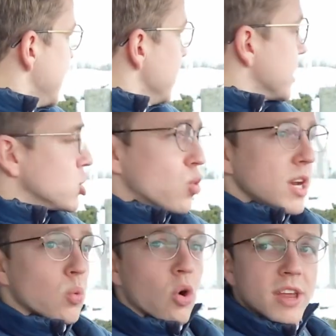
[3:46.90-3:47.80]
like a
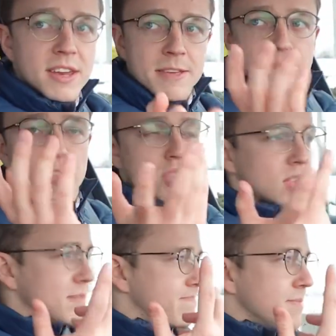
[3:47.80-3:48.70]

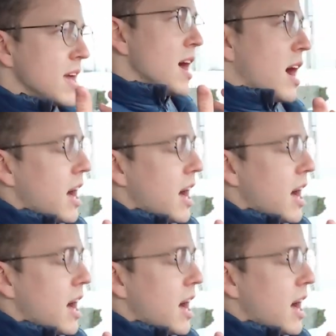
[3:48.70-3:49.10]
21,